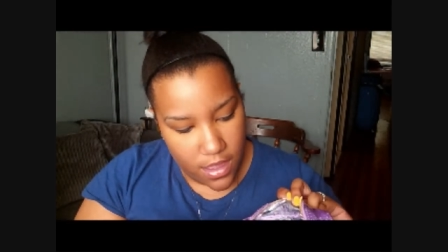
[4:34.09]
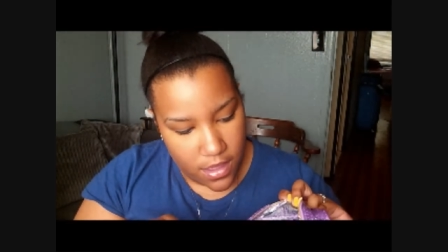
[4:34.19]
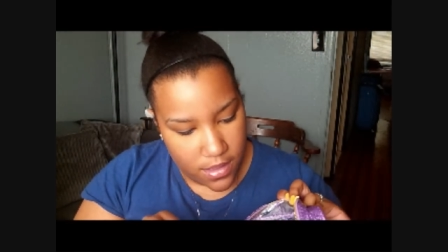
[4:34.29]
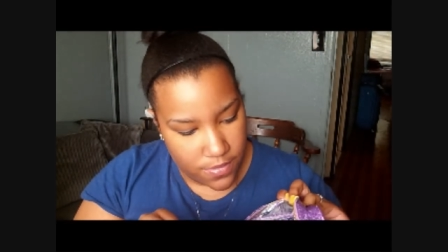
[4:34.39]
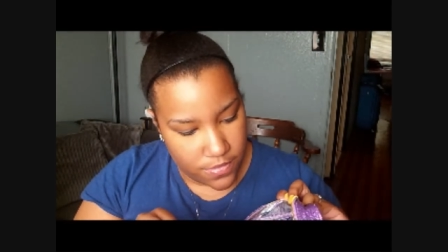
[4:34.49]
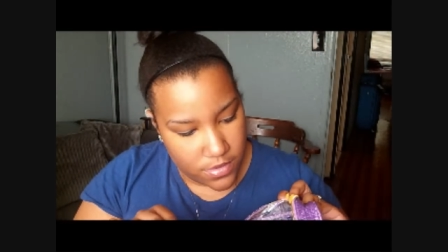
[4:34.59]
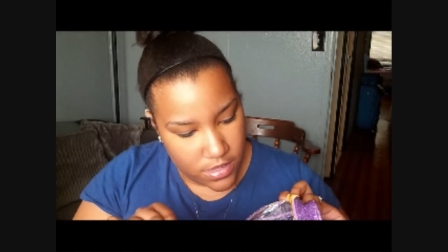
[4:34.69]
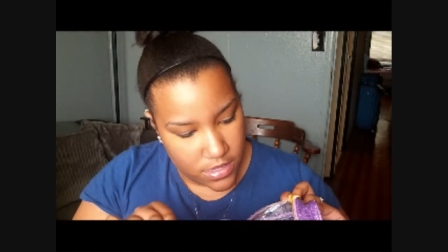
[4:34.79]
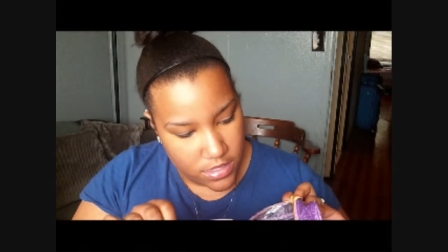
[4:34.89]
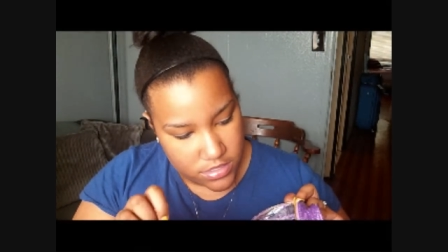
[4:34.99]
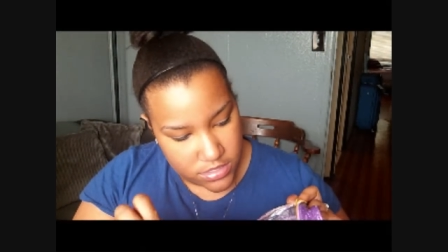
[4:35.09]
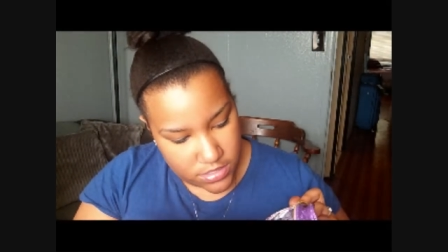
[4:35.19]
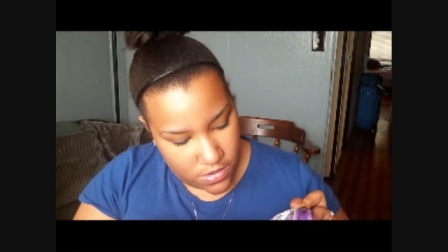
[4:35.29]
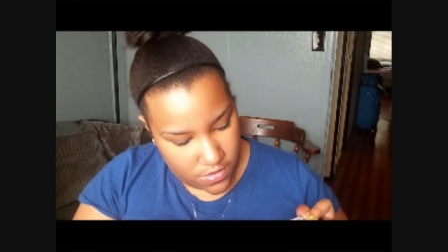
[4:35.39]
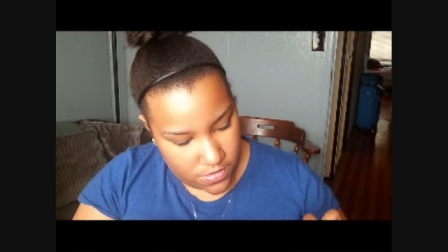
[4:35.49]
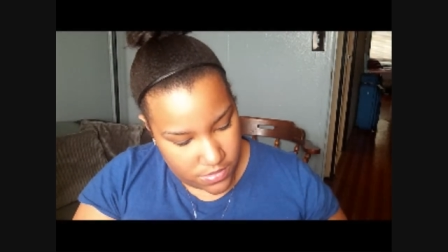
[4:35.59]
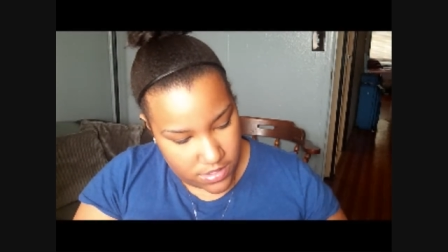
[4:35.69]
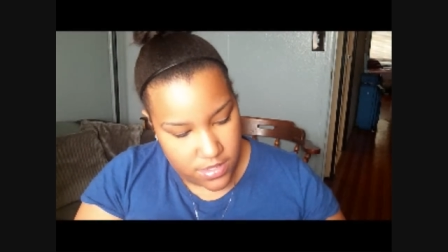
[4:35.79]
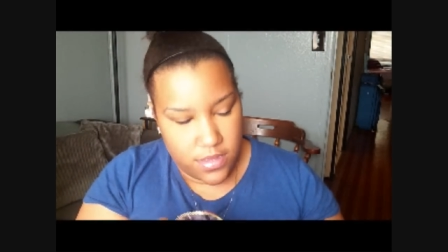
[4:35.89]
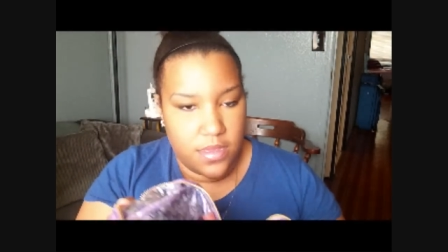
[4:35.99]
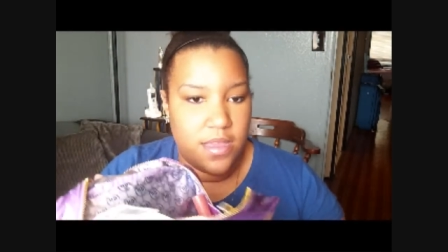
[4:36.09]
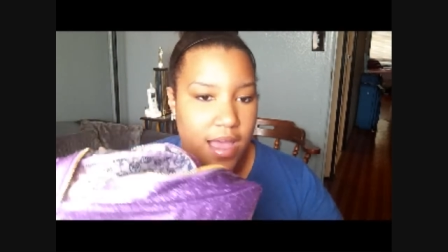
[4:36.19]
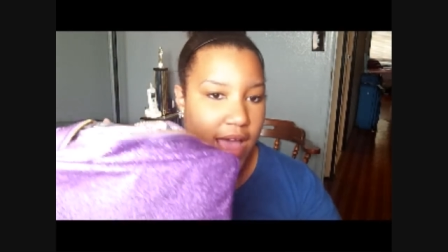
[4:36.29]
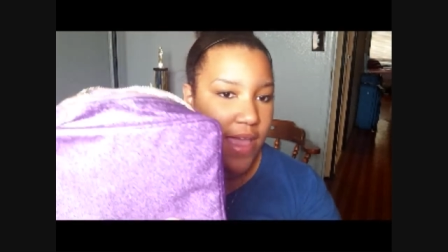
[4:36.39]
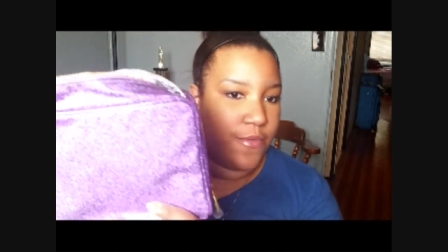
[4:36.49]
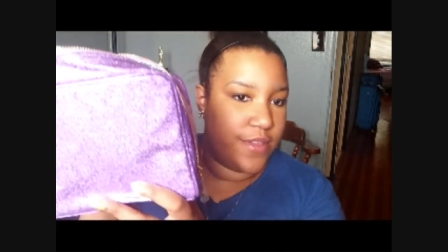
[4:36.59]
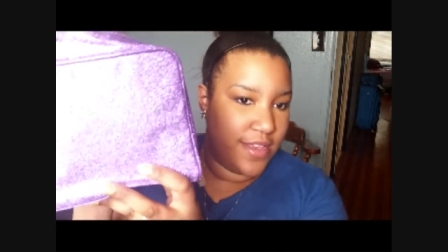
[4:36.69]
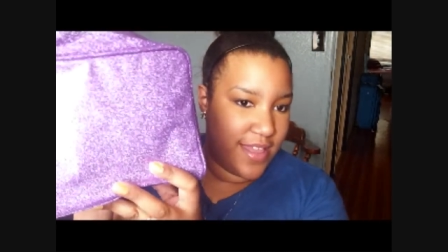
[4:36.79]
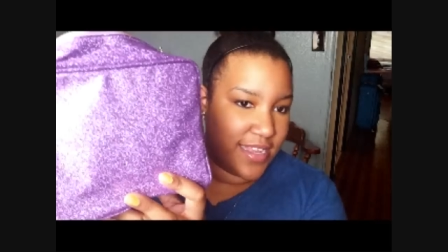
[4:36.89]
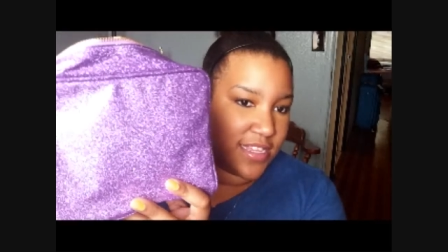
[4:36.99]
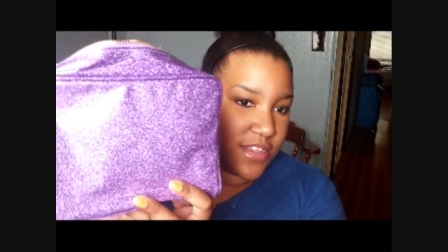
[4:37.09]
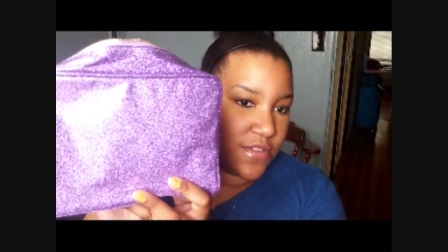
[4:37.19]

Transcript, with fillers: Um, so I really like this.